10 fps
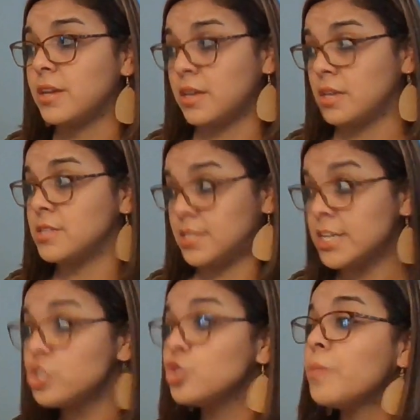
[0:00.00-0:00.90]

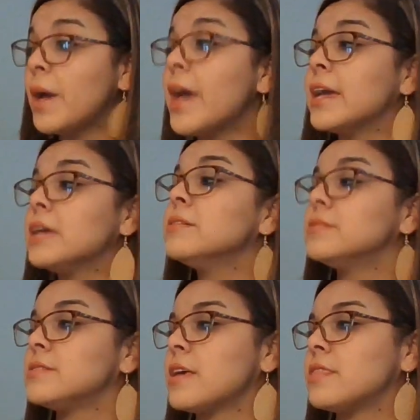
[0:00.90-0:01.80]
"Indeed you may,"
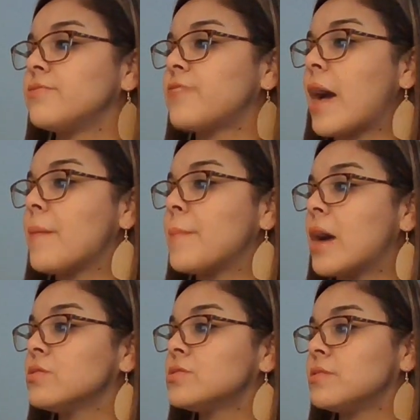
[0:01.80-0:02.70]
said the fat
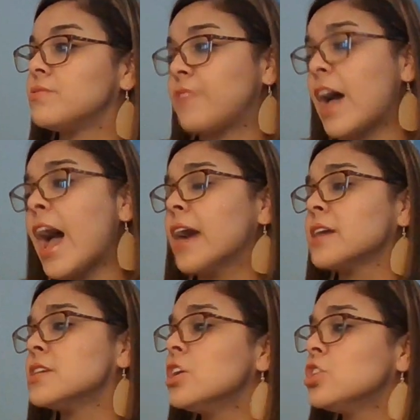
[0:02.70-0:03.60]
mouse. "In
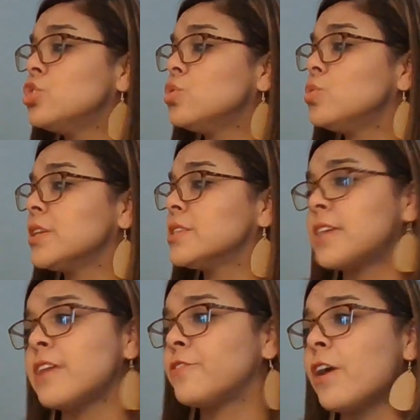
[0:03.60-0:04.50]
fact, you can
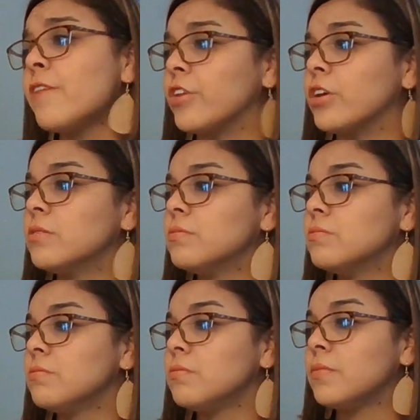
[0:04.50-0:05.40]
stay forever."
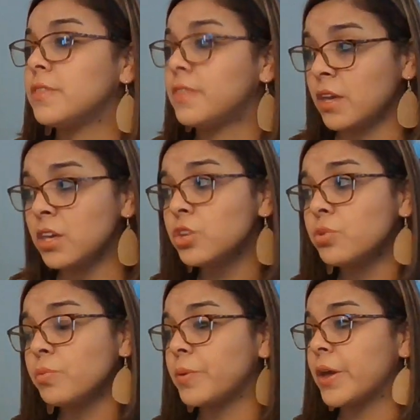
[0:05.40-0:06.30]
"Thank
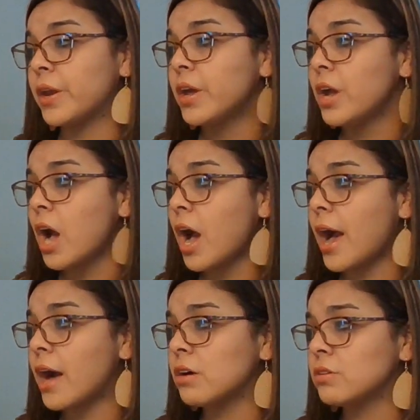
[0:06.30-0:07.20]
you, but
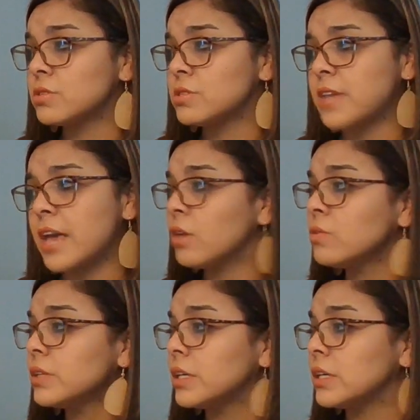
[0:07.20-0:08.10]
I'll stay
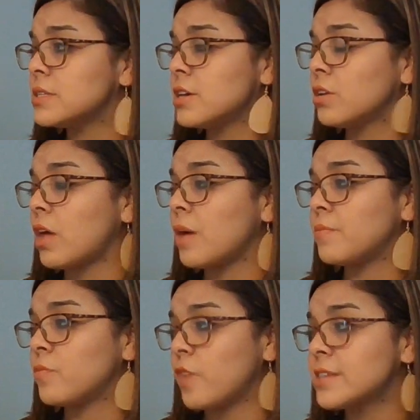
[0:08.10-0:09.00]
only until
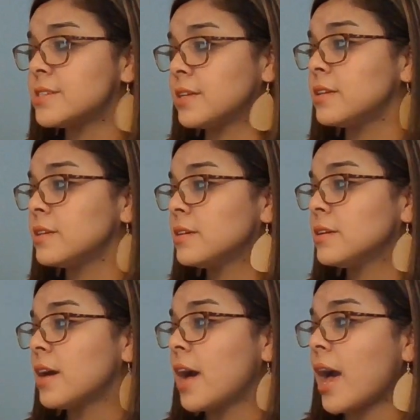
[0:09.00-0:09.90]
I'm rested.
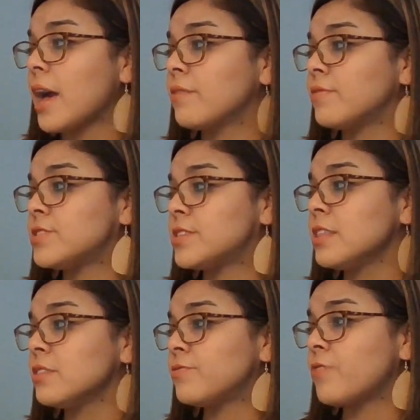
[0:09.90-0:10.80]
I've
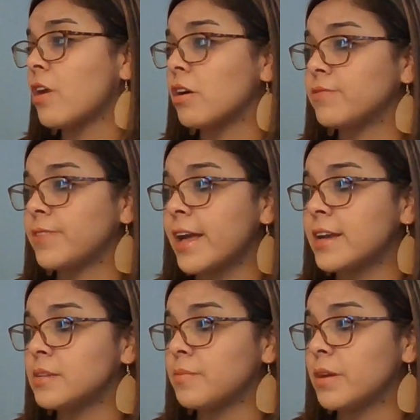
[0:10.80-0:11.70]
seen the far-off
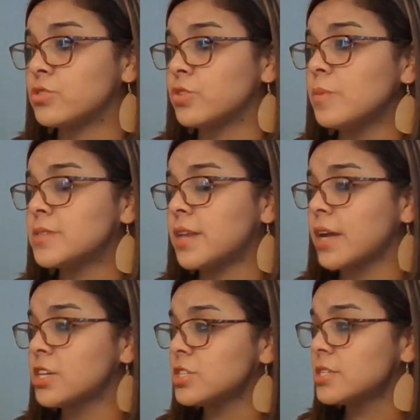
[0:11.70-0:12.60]
land in my dreams, and
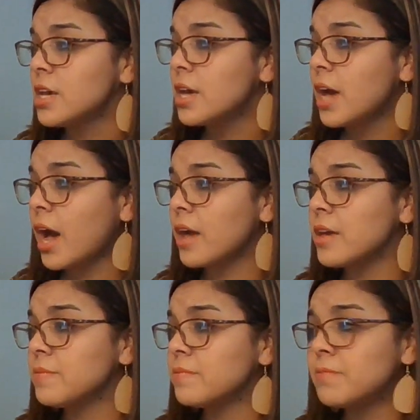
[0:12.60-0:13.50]

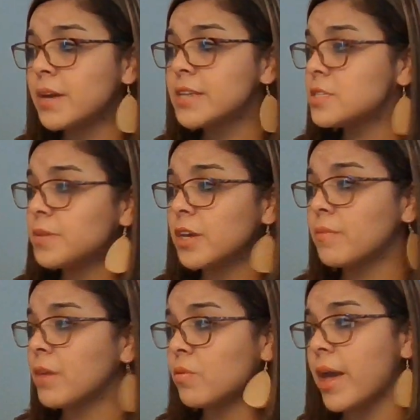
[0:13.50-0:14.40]
I must be on
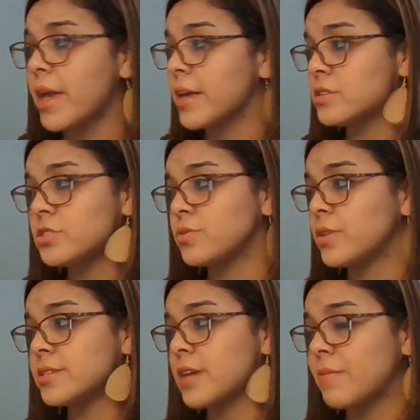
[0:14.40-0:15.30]
my way as soon
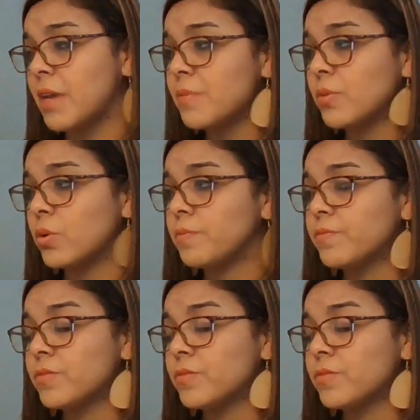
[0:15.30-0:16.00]
as I'm able."